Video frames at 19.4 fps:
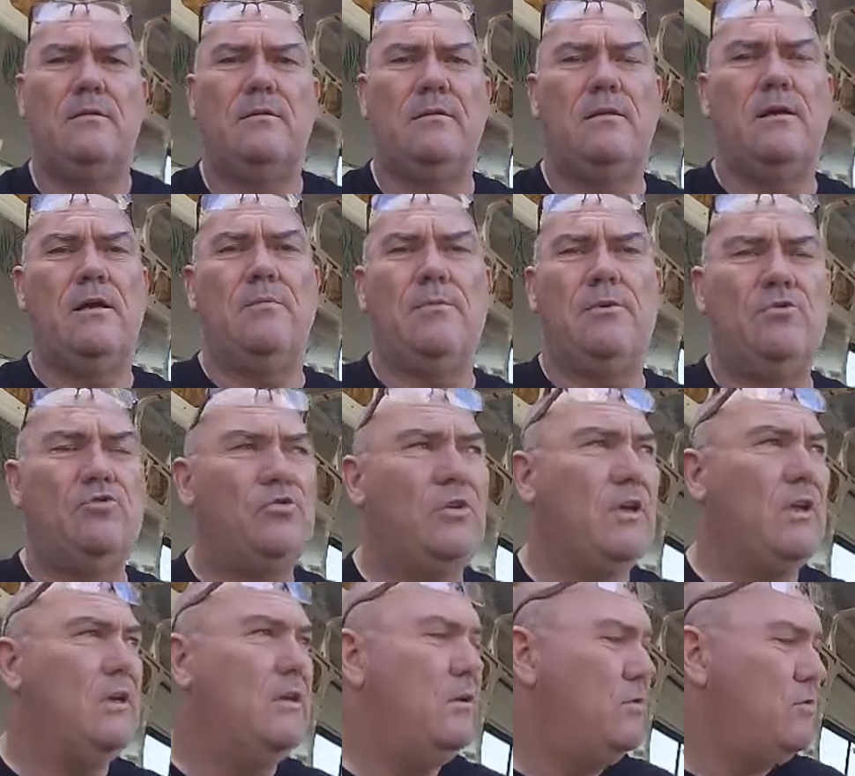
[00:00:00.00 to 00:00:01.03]
Yeah, I've been
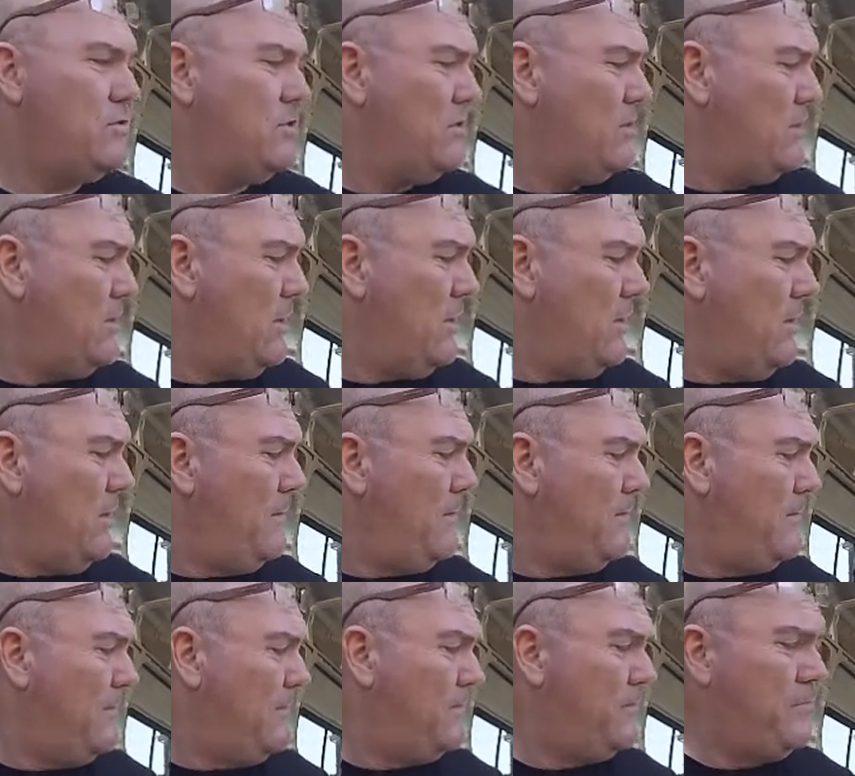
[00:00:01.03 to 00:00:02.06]
drinking lots of tea.
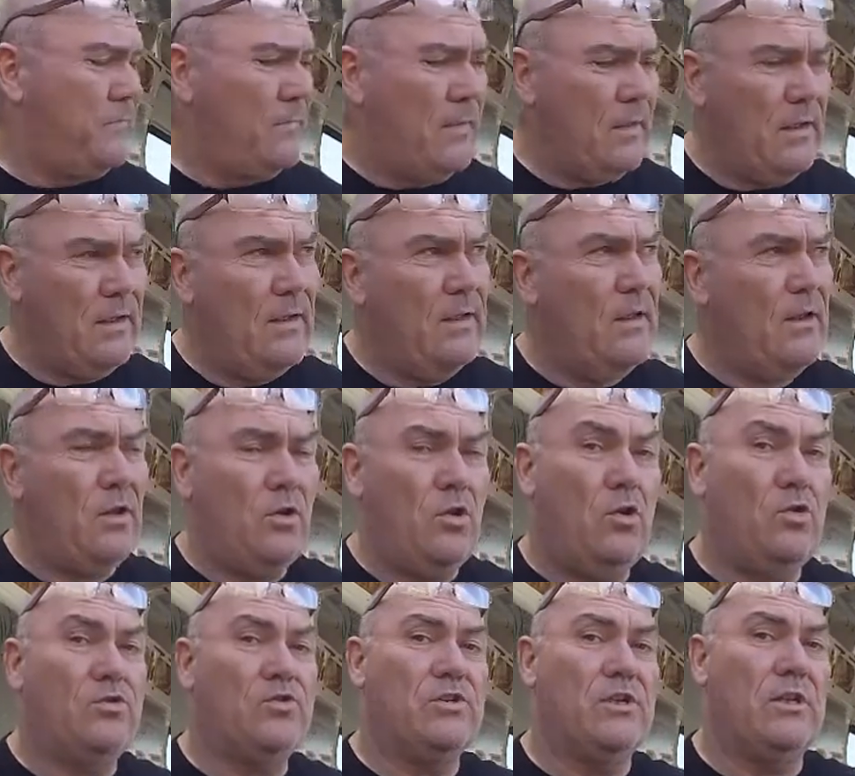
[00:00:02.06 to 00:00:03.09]

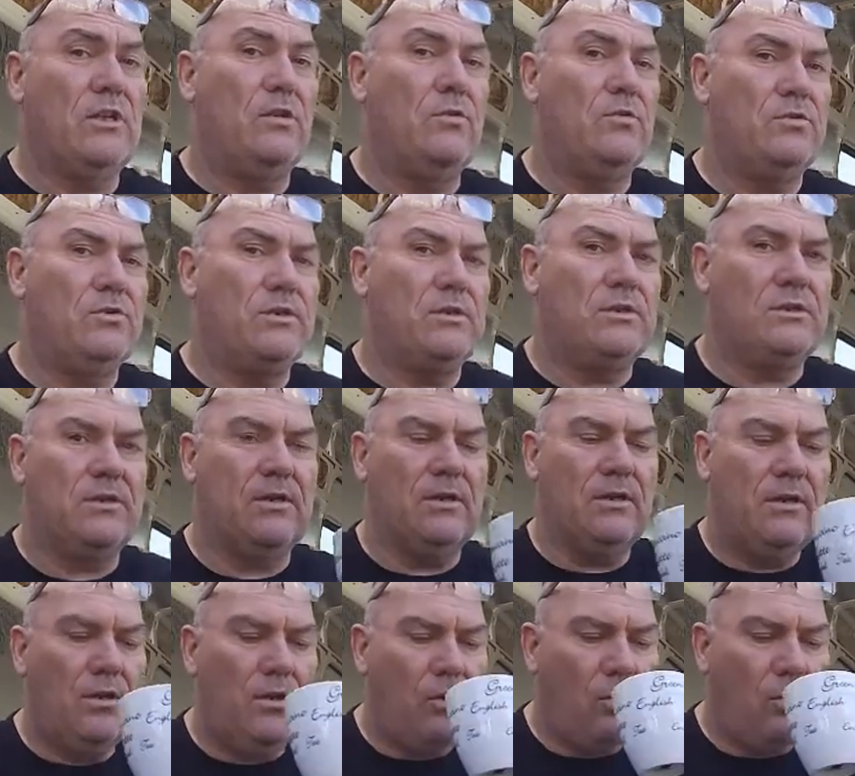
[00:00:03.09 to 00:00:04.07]
Lots and lots of tea.